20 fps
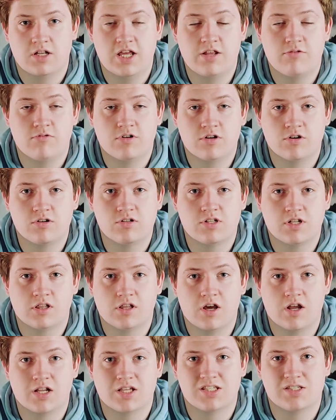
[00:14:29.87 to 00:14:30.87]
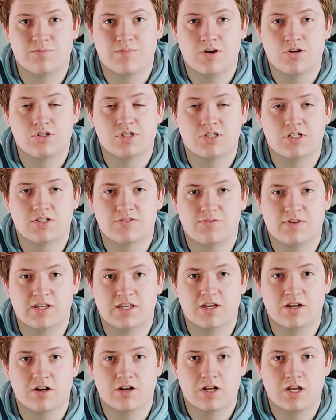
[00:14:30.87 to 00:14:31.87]
Ned returned to Lonigan's motionless
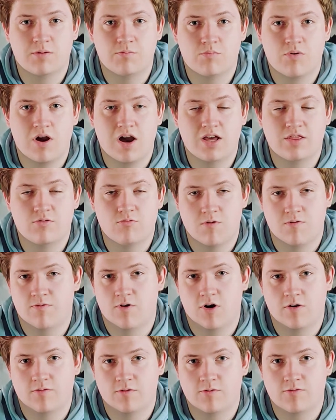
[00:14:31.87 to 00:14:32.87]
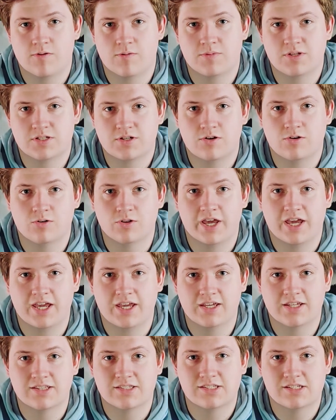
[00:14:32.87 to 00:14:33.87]
figure and pried the revolver from his cold
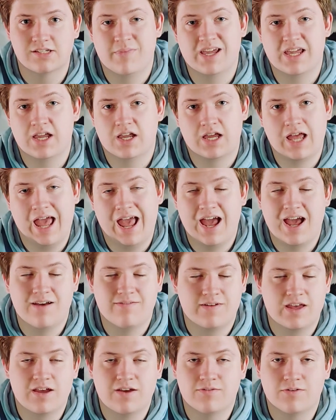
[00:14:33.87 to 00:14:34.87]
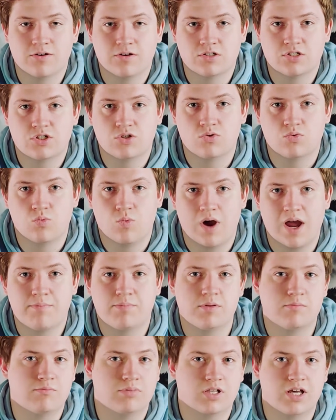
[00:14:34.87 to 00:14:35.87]
hands, making a half effort to wipe
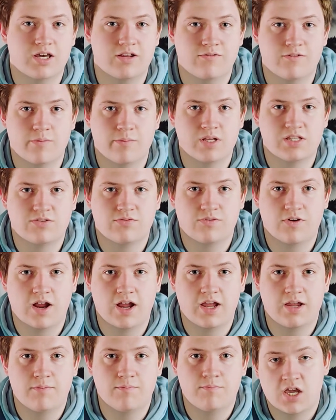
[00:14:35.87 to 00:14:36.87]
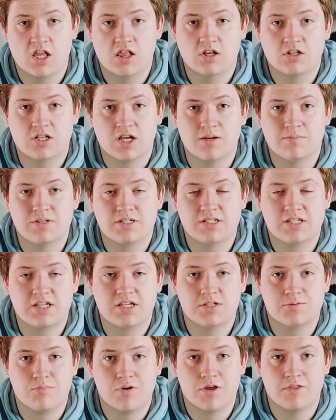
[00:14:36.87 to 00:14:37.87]
the blood from its frame. He looked up to see
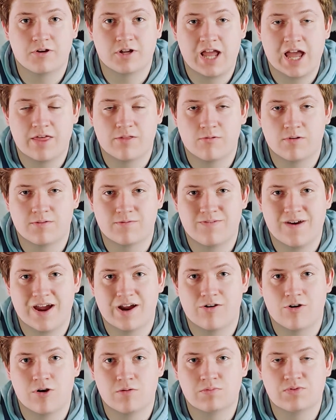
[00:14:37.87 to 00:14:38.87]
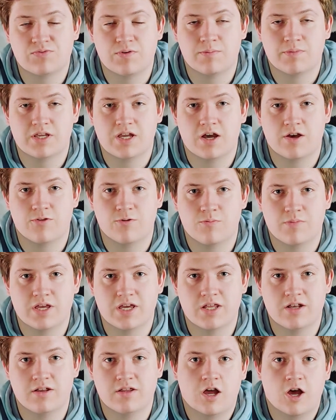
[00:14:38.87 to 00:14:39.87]
his brother gathering firearms from the other
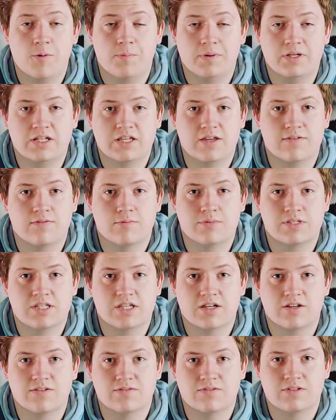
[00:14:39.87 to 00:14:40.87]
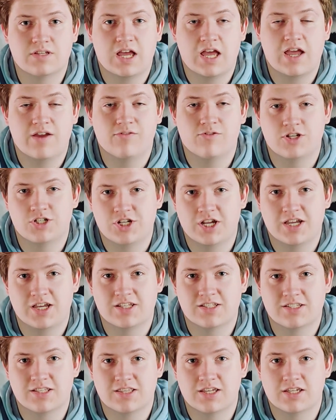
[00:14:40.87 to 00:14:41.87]
men, hoping to give themselves every
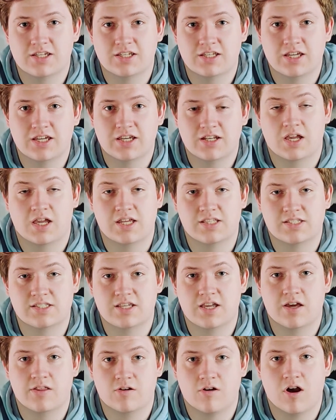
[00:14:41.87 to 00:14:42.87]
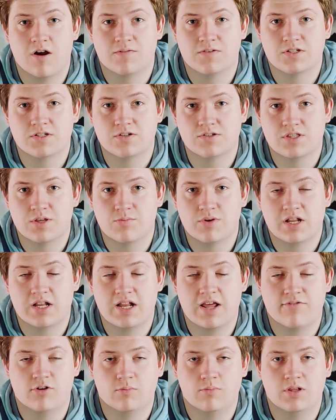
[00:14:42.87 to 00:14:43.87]
chance that they could get against the other officers that would
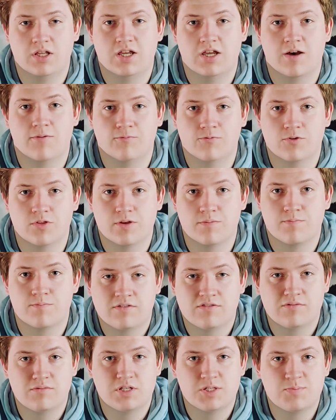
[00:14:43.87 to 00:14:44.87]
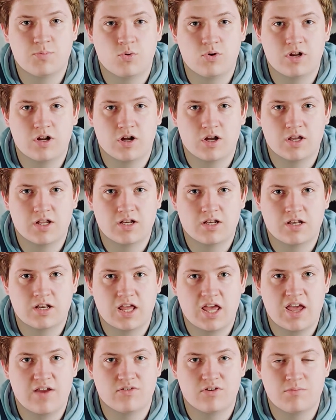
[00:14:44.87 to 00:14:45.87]
inevitably come for them. From this point on,
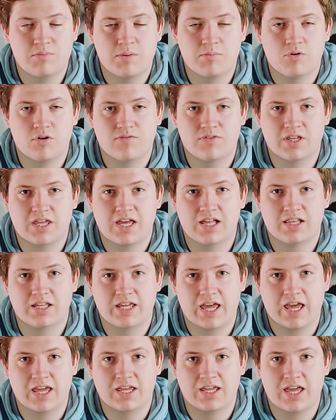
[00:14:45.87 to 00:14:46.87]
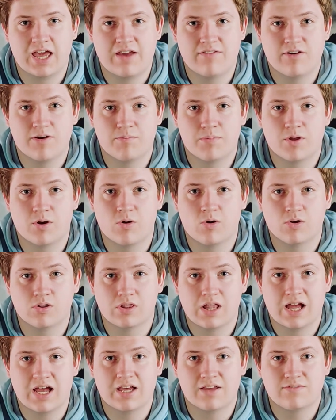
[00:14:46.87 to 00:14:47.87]
every member of the Kelly gang gave up their old
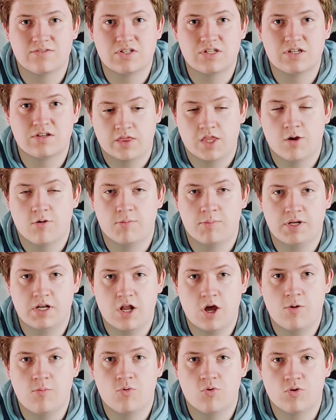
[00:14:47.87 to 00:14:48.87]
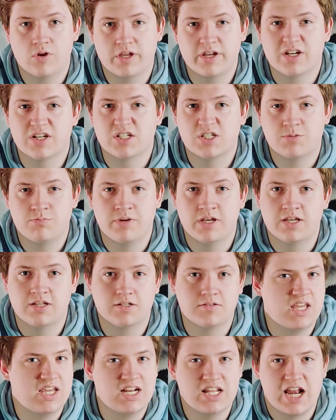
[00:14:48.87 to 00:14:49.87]
lives. There would be no more years
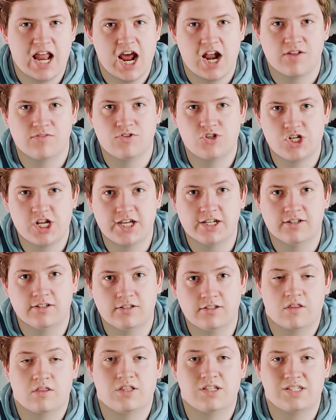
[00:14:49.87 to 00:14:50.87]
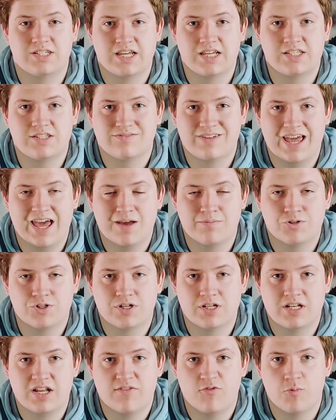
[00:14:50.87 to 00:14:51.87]
spent in and out of jail. The stakes of capture
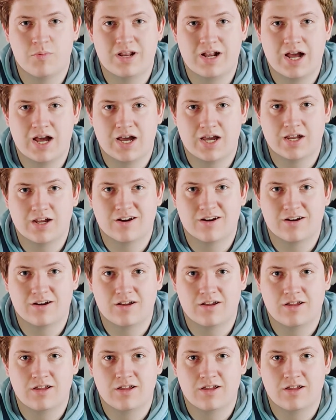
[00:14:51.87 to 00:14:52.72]
had never been higher.